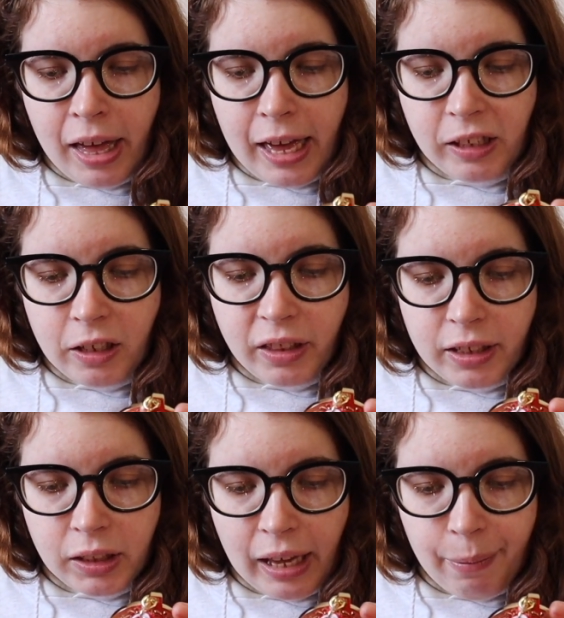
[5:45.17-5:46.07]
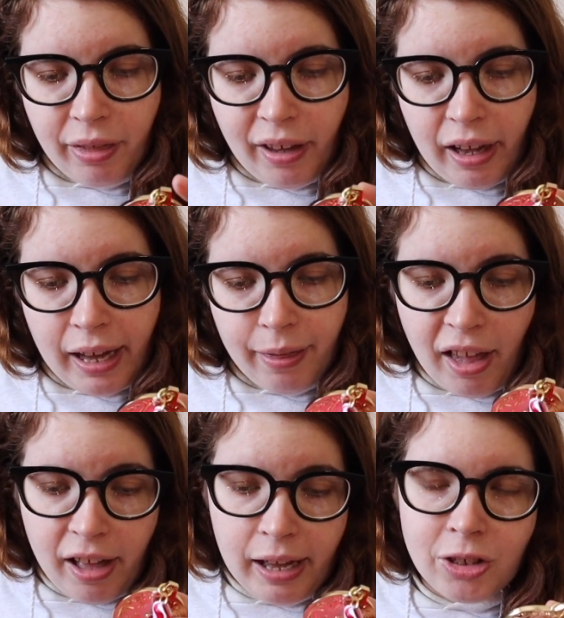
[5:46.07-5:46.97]
it says the same thing I
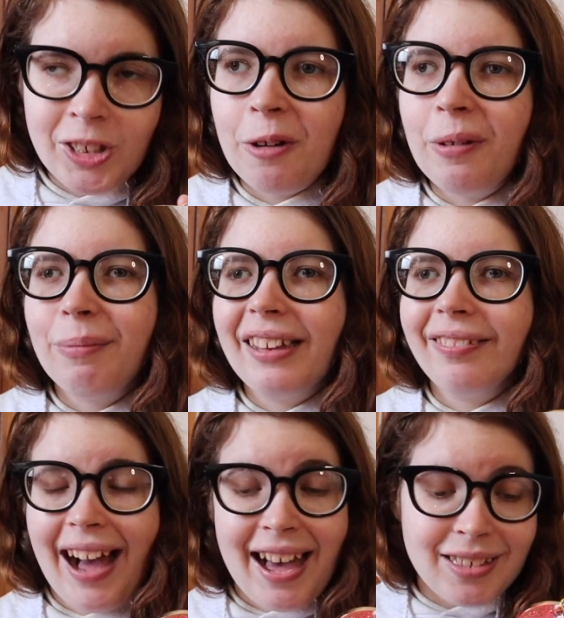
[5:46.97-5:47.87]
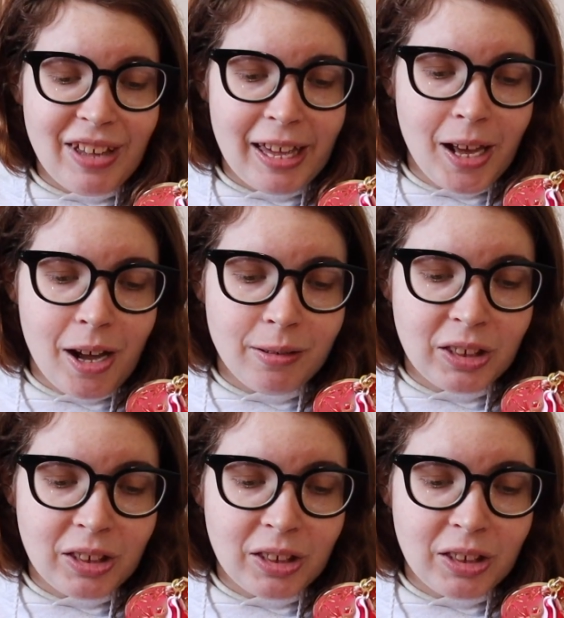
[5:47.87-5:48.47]
think I saw in my last video: